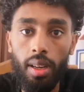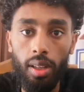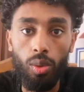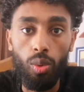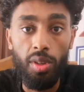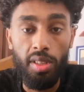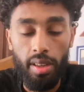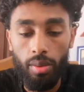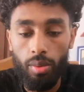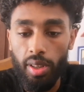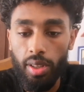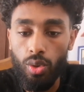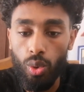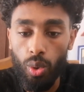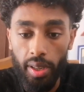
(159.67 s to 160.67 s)
It was a
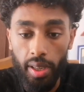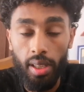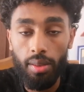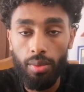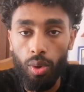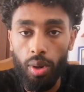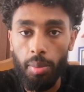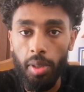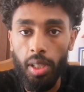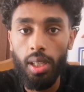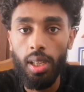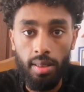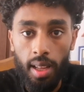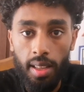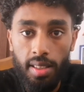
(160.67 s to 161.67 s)
great journey for me.
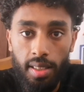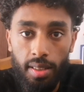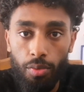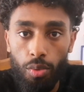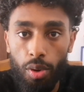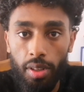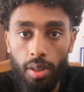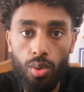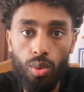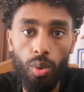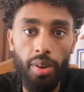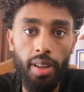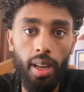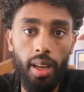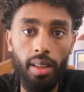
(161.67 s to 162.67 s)
That's enough for the story,